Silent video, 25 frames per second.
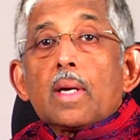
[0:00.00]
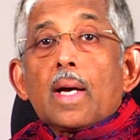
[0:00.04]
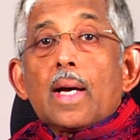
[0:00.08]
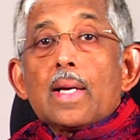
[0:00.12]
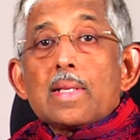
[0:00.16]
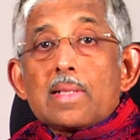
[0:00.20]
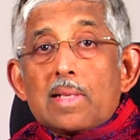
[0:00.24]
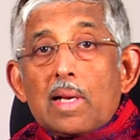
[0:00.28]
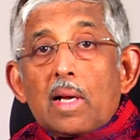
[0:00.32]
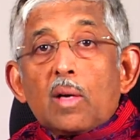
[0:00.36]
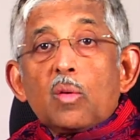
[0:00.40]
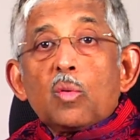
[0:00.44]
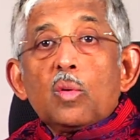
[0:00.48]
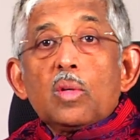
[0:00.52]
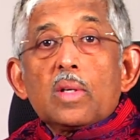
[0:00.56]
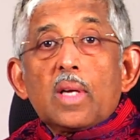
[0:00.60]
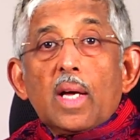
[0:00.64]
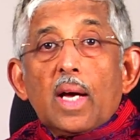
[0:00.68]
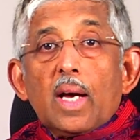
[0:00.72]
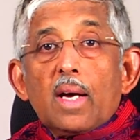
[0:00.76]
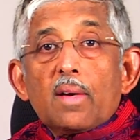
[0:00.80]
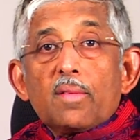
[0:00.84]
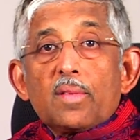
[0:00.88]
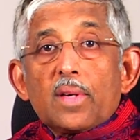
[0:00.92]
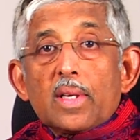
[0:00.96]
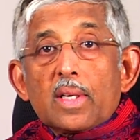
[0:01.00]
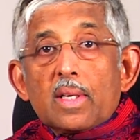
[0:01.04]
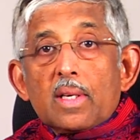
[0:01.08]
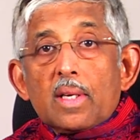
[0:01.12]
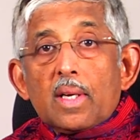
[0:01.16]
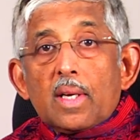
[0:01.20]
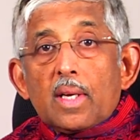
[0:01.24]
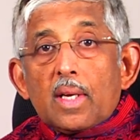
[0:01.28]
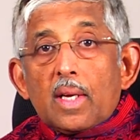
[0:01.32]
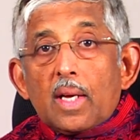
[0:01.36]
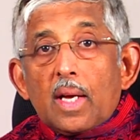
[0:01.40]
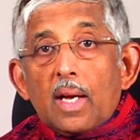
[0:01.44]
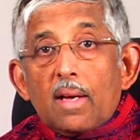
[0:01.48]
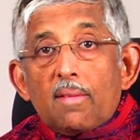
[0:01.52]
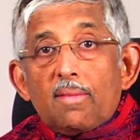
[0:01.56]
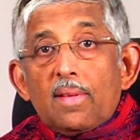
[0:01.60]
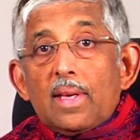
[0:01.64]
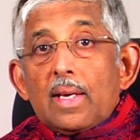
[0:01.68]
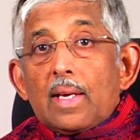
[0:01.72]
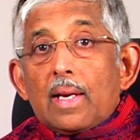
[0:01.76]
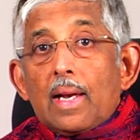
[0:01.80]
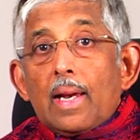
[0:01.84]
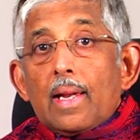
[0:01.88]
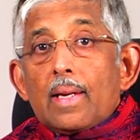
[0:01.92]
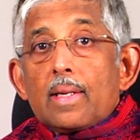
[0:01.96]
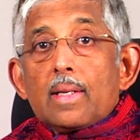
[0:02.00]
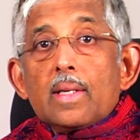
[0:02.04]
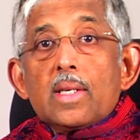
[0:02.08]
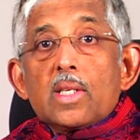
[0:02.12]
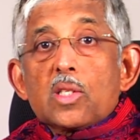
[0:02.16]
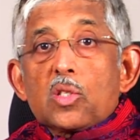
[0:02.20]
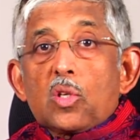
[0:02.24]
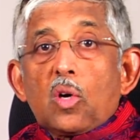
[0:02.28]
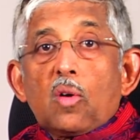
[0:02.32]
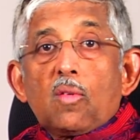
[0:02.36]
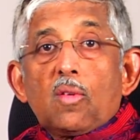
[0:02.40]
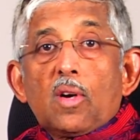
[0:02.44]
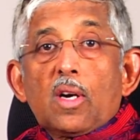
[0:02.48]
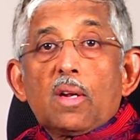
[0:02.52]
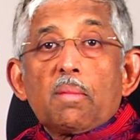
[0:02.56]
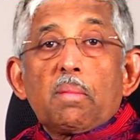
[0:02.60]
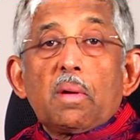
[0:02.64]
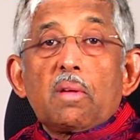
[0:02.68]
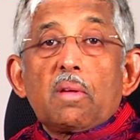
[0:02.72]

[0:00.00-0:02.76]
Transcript: as luck would have it, a week later he saw one of